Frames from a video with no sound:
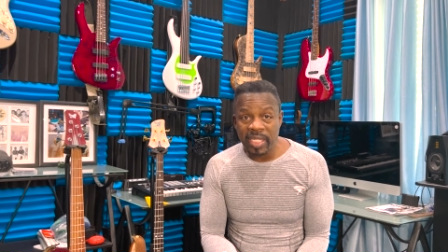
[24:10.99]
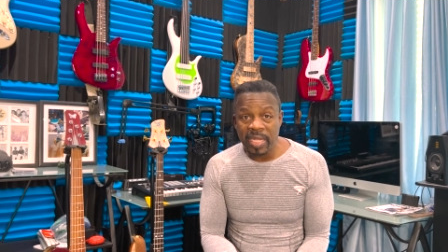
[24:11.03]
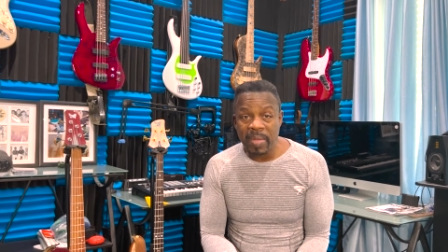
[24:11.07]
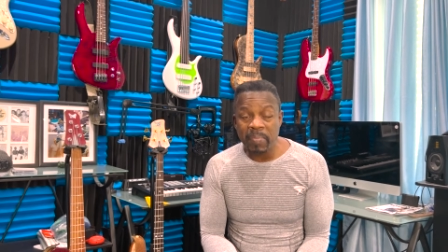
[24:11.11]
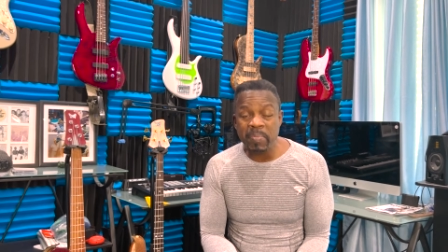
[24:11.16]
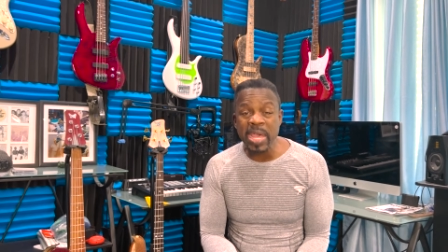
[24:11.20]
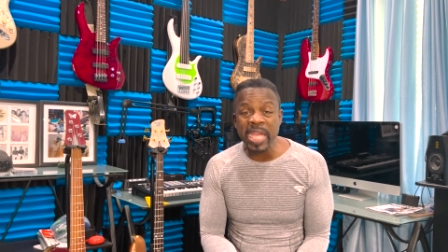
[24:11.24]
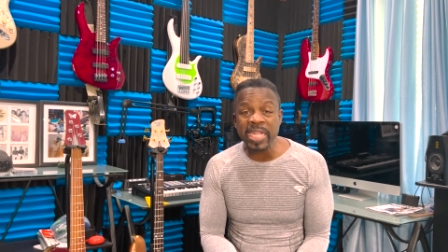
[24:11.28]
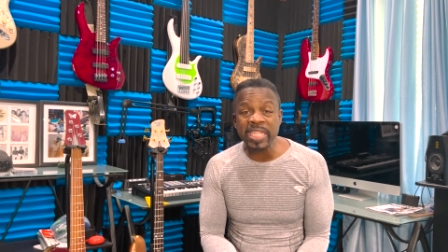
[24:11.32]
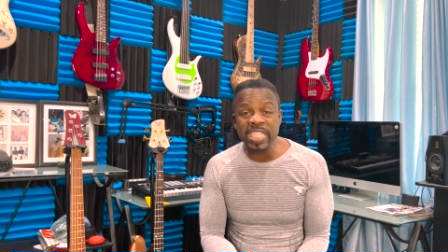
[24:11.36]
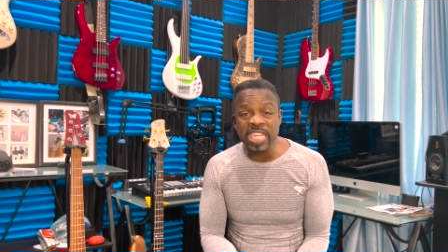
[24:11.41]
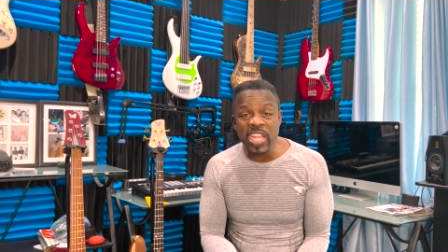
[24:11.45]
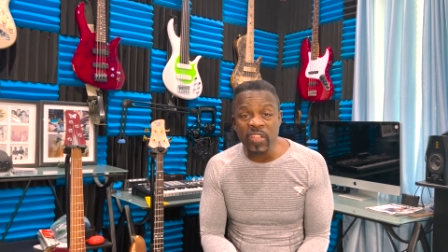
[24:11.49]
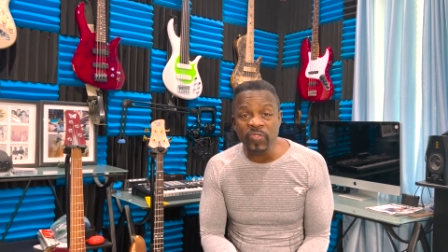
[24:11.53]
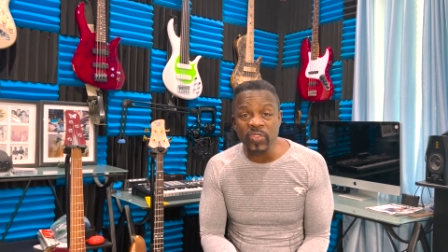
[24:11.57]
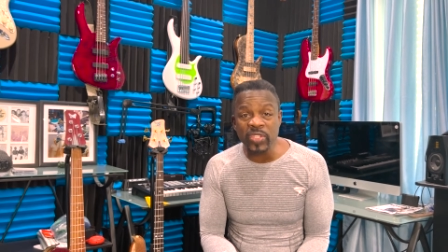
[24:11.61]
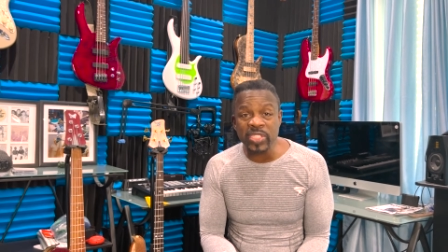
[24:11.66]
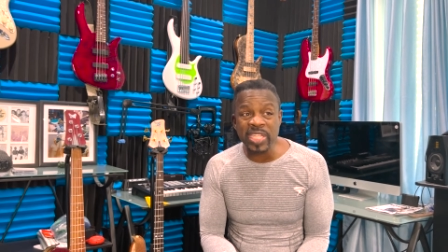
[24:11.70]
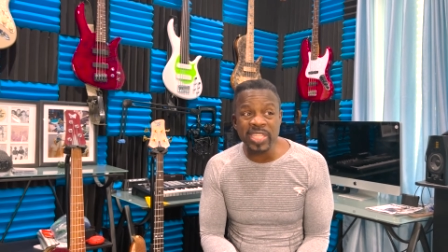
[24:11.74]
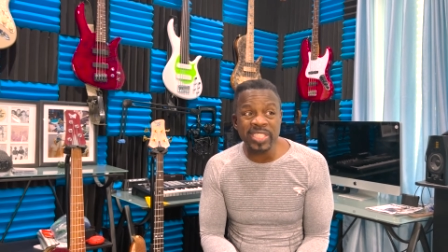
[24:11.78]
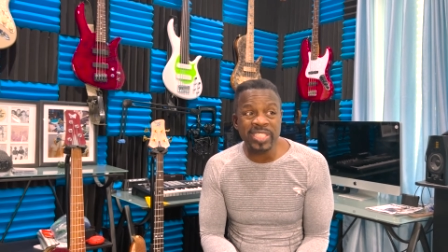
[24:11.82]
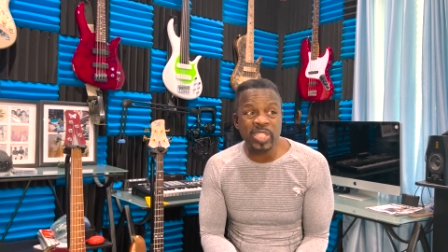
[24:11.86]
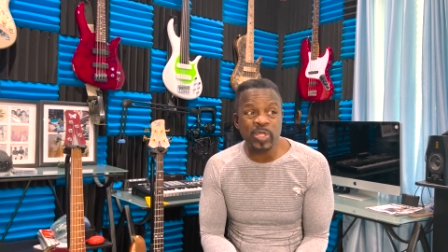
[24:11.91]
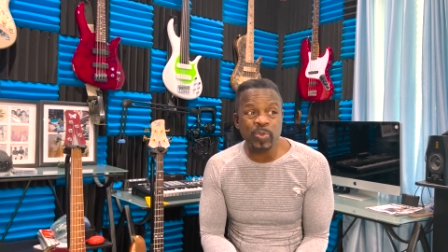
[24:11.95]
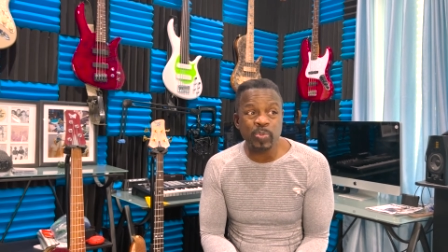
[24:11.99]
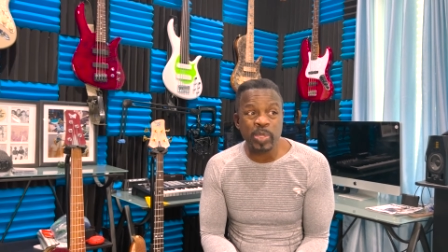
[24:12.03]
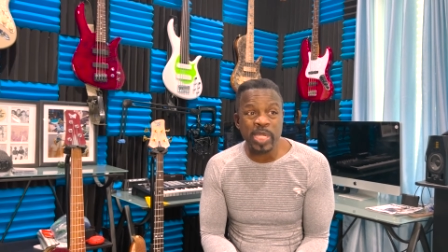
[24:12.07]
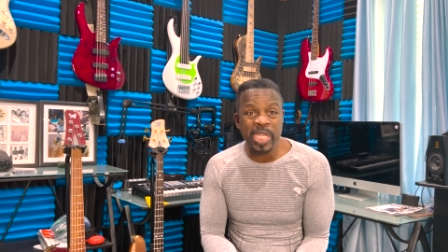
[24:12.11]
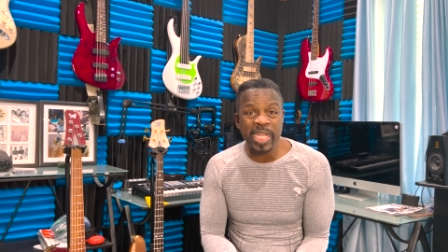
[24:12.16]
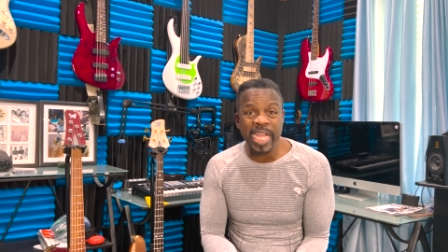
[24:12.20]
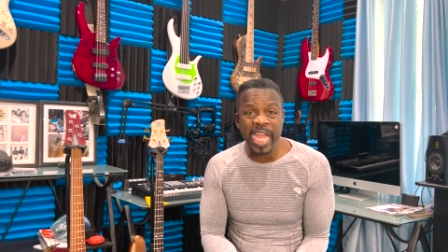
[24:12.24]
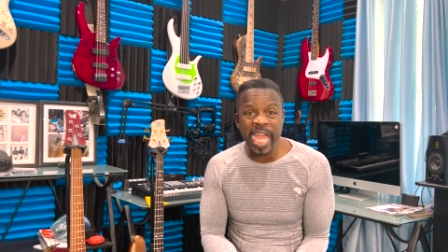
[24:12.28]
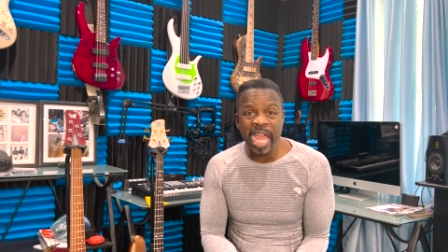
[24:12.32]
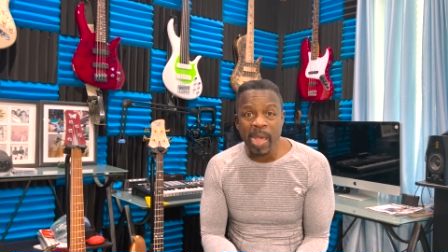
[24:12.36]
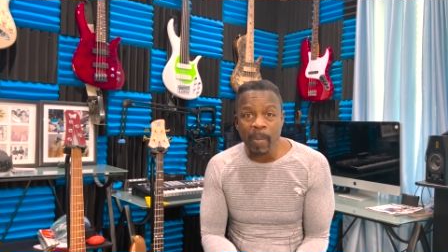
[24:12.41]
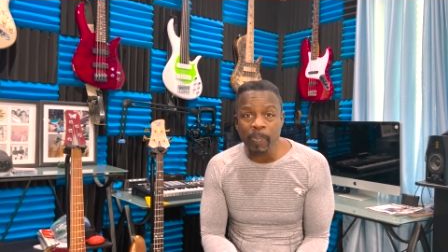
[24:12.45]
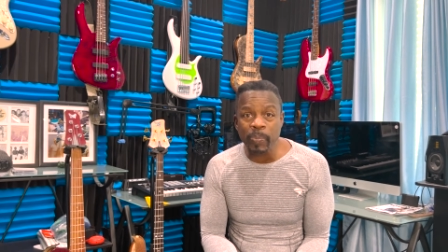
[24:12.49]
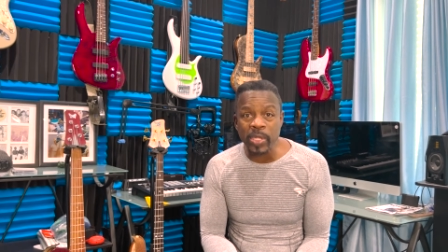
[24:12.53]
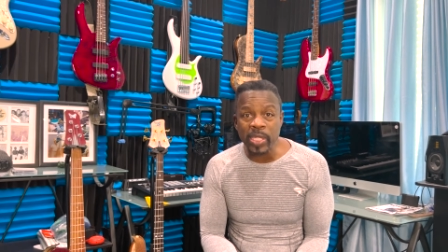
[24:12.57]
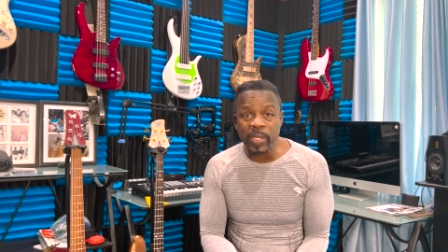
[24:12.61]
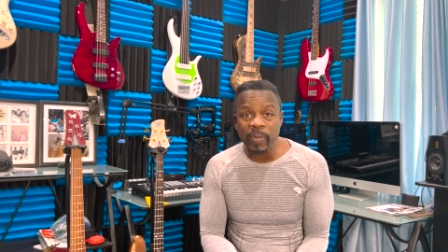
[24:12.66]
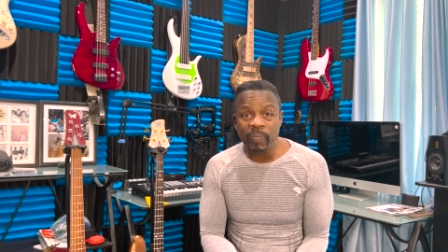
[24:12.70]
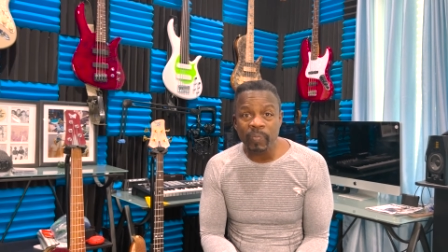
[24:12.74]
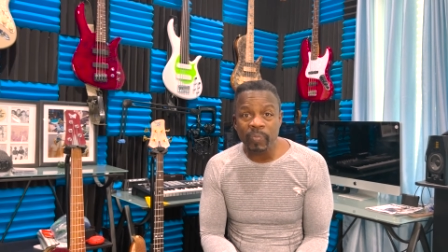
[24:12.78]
magnificence is being happy.